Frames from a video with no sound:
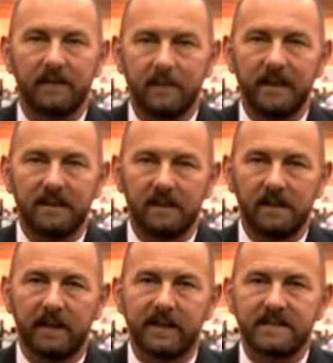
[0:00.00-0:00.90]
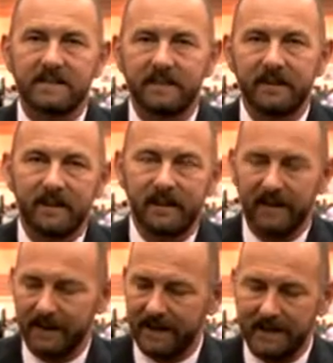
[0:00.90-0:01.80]
limited clearance
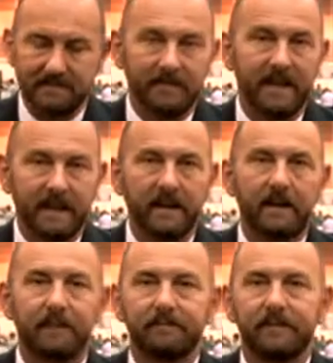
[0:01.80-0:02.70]
in a